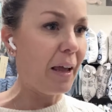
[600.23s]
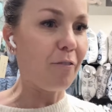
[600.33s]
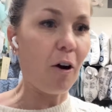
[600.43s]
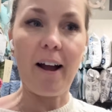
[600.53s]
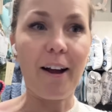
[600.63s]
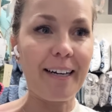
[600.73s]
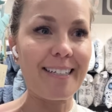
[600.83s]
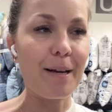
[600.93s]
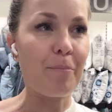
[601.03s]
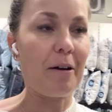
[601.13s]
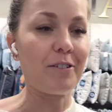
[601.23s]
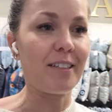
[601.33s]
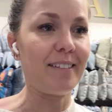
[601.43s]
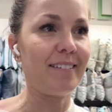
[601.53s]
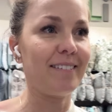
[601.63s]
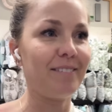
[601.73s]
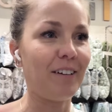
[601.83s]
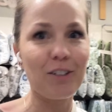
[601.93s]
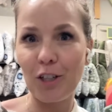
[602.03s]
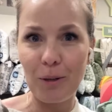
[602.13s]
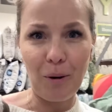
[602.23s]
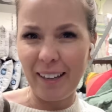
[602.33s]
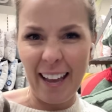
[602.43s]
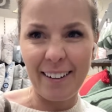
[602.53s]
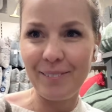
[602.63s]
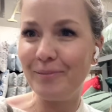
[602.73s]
Right, I need to get browsing. I'll show you what I can.